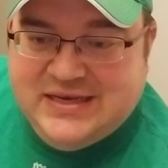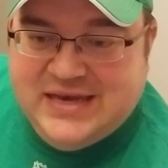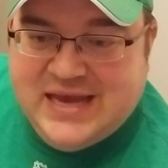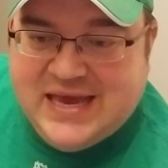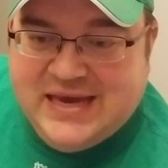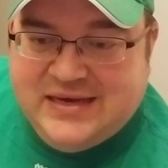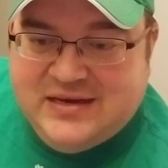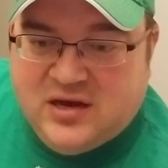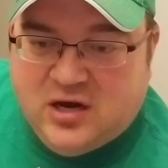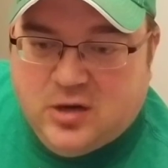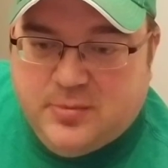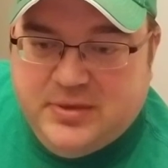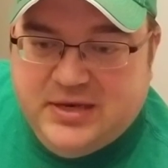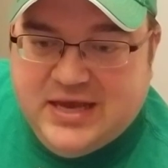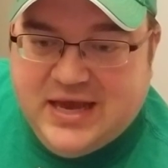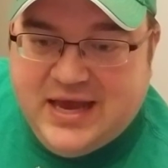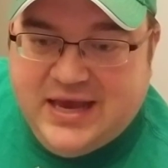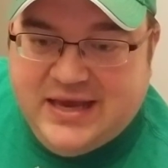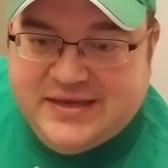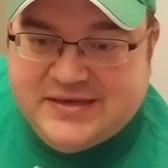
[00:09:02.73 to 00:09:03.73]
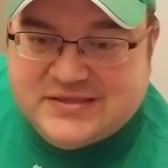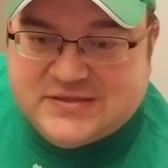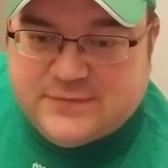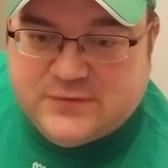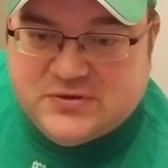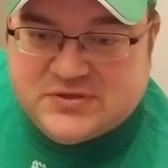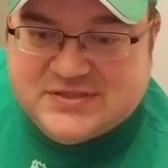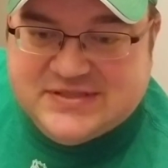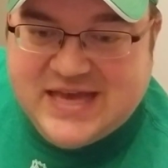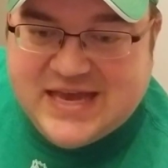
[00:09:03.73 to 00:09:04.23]
9 RBI in his
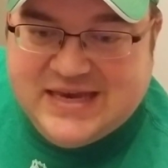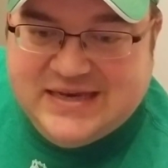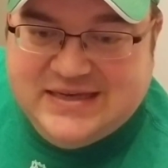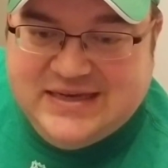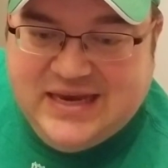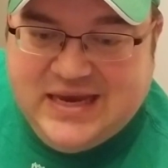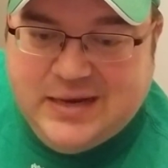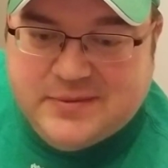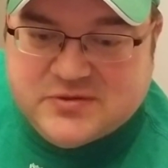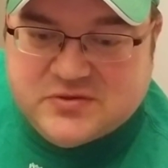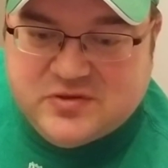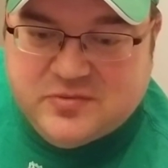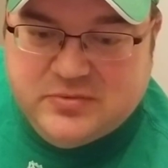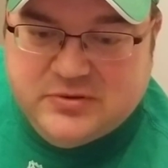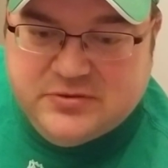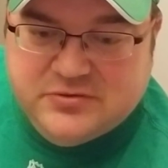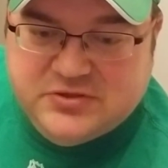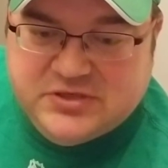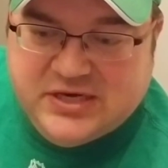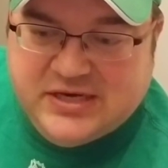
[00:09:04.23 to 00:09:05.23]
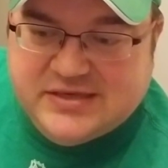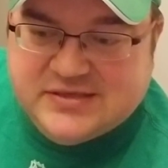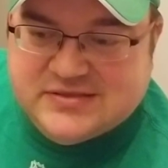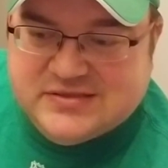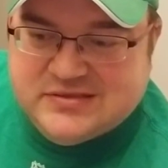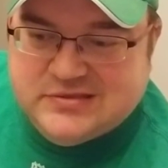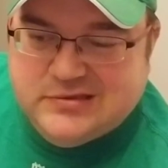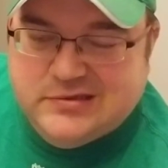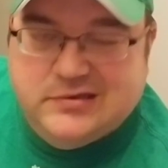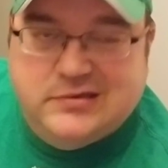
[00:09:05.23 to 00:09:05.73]
first 9 games with the Blue
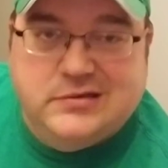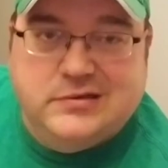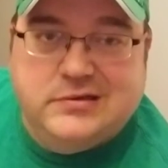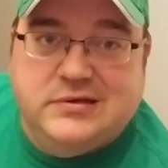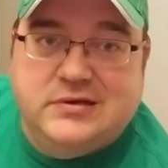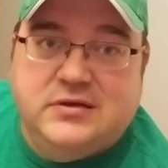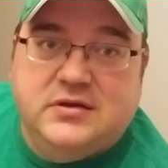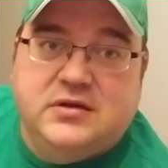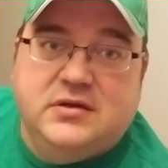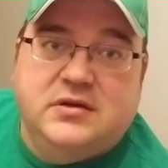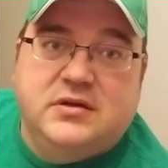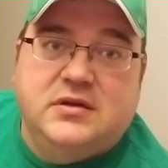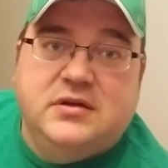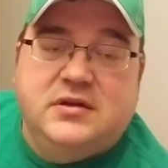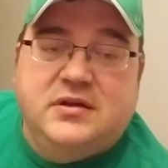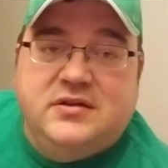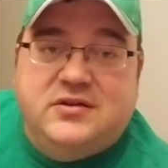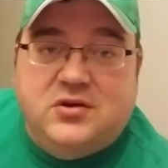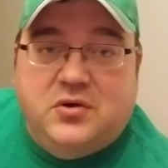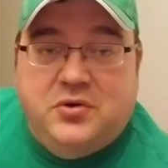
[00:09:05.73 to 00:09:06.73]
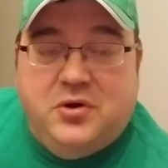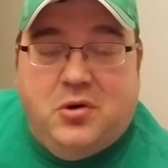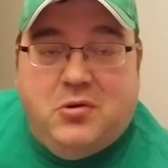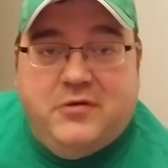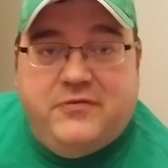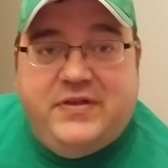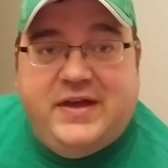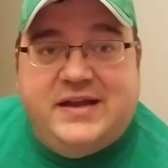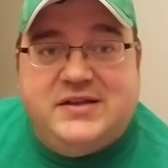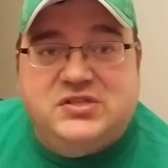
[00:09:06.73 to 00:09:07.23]
Jays. Don't know
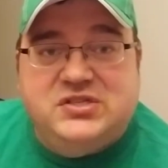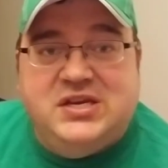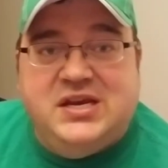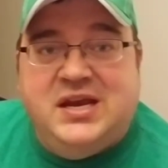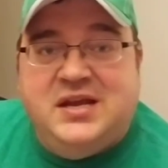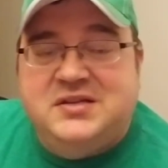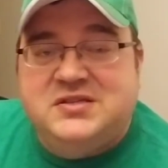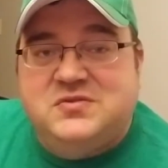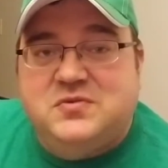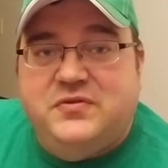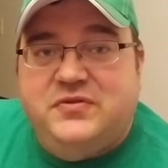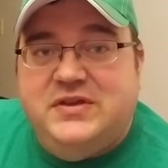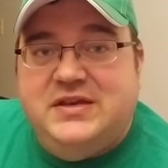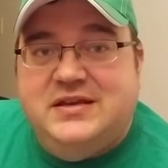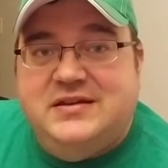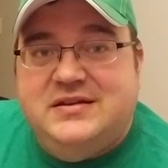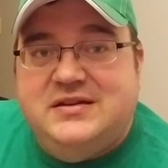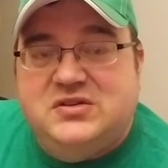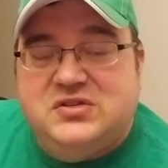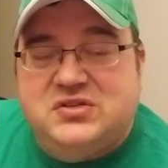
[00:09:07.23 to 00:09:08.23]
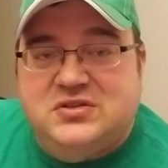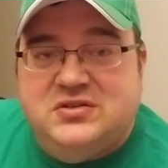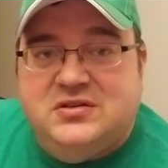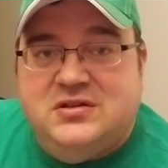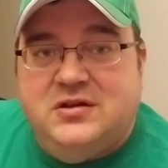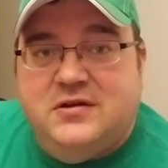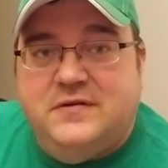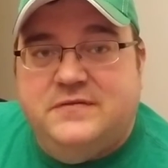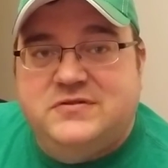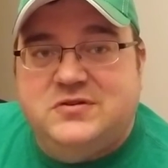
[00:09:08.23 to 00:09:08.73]
if that changed with the addition
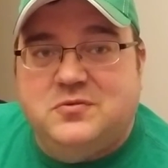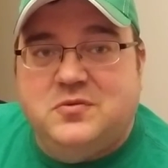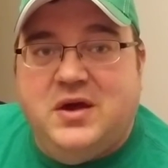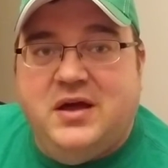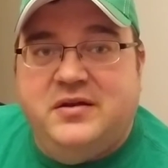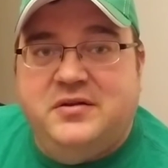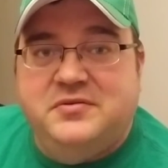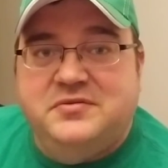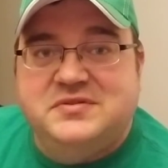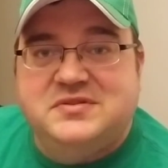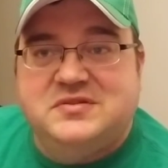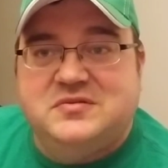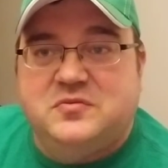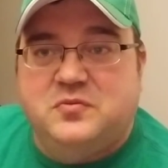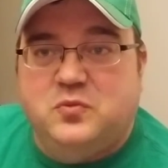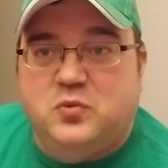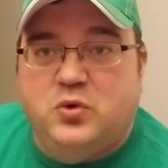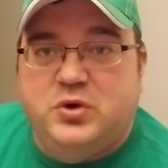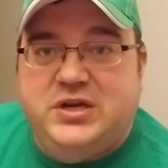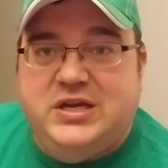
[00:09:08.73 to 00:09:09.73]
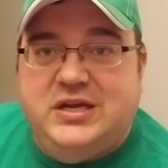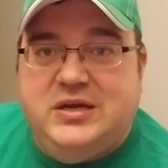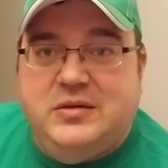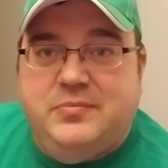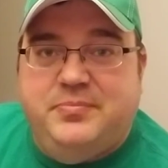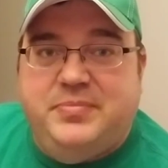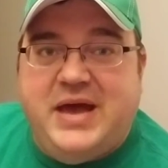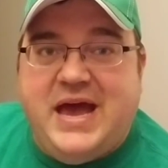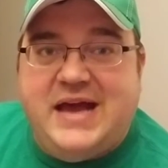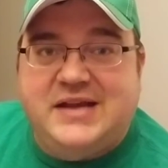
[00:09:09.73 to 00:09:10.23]
of Toronto's rookie
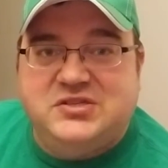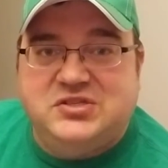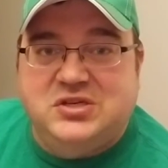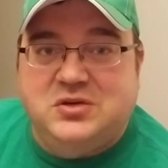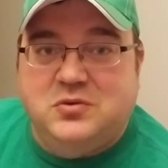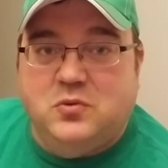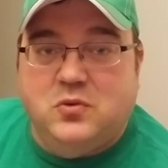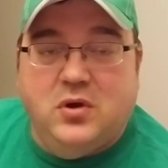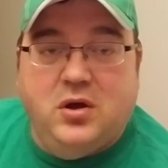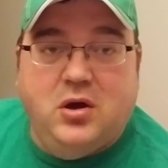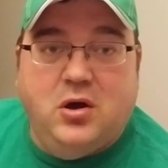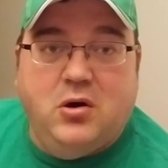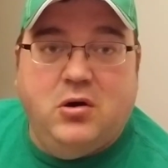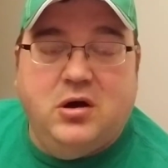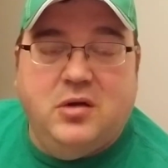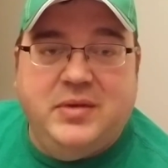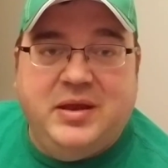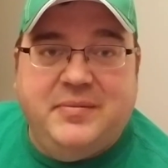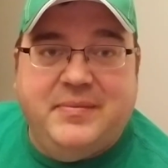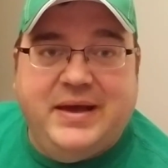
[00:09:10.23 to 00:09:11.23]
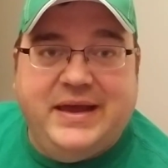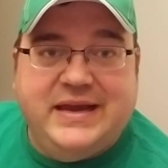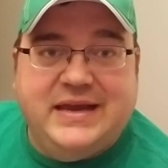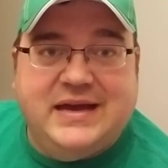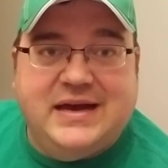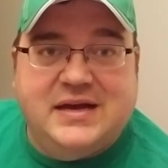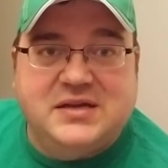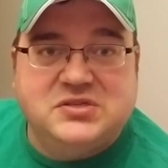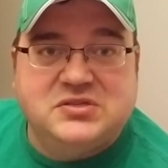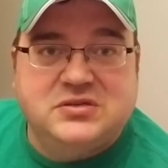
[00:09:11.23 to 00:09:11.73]
bashing row. I mean, my
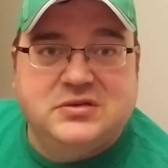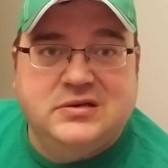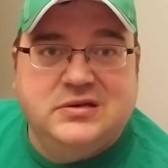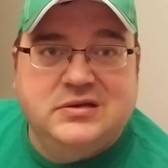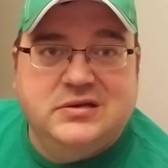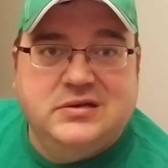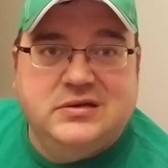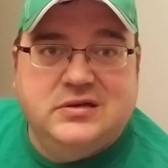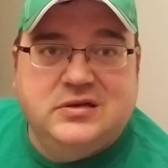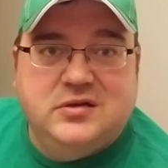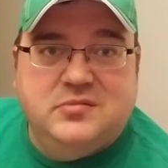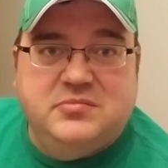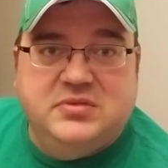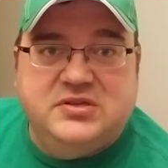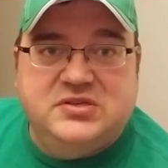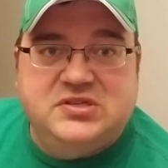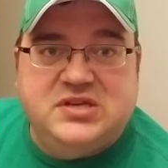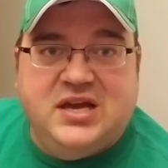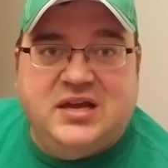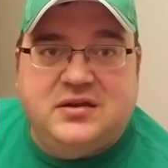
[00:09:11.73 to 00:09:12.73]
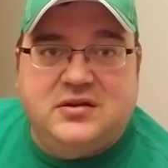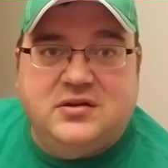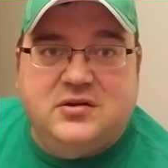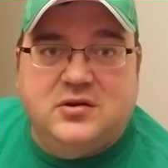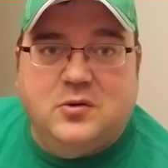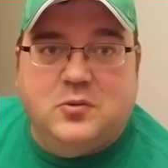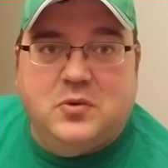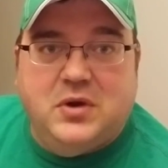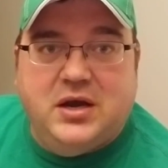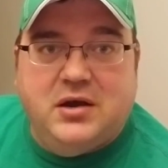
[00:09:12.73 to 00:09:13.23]
gosh. Bichette,
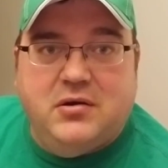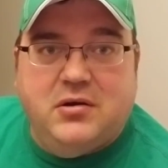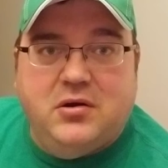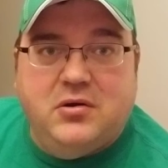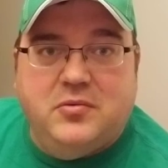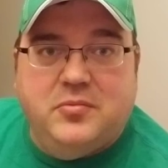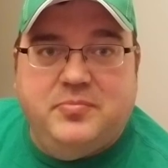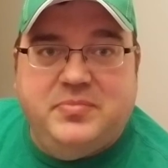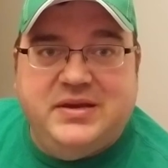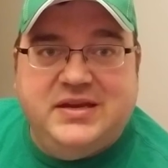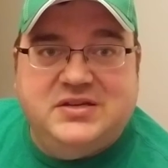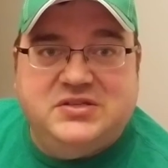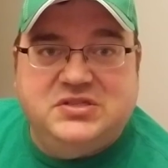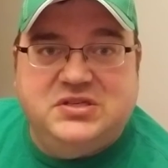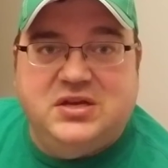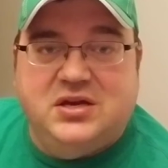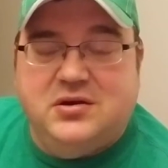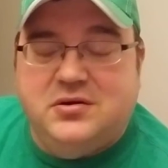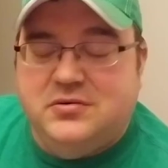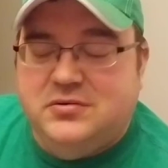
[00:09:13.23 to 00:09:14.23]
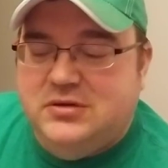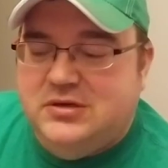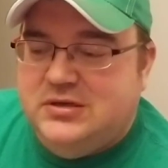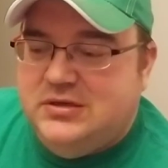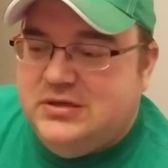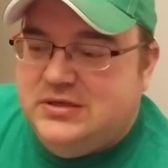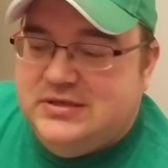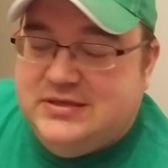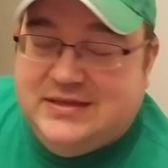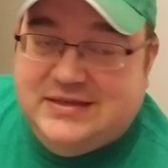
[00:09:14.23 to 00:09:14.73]
Guerrero, Biggio.
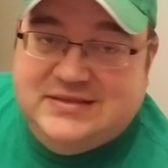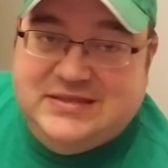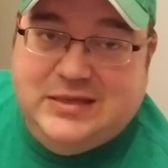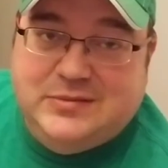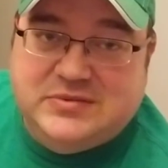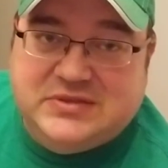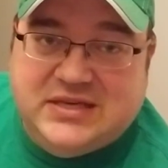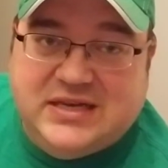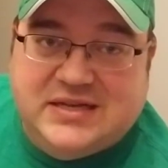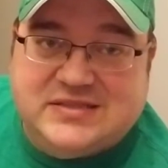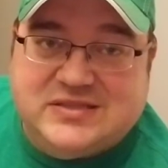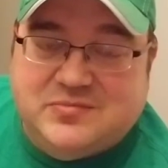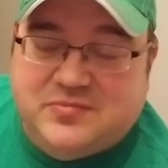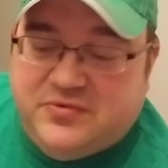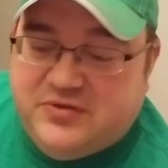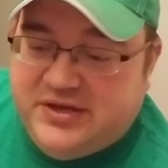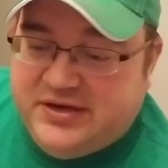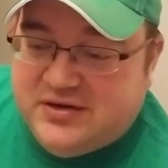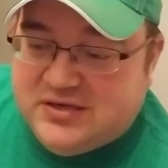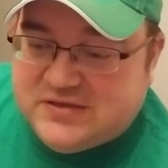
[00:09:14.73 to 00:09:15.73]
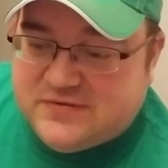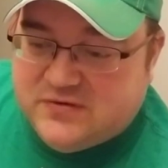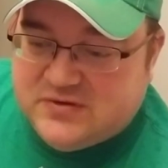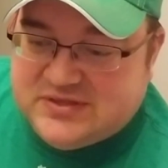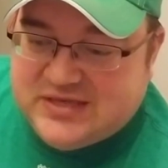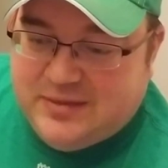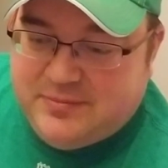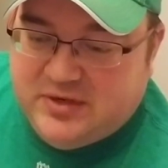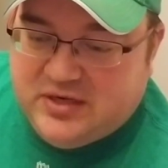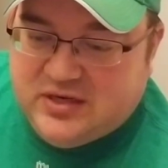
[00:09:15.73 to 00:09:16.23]
Team's got some players for
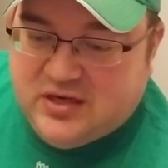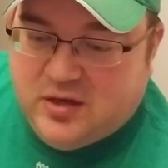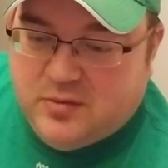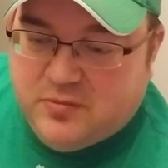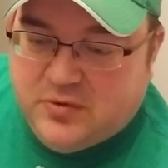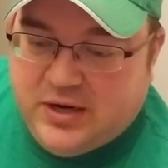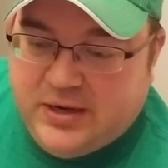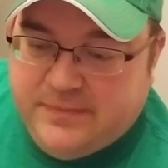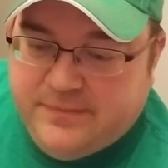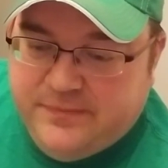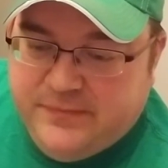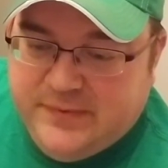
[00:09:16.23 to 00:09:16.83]
time to come, right?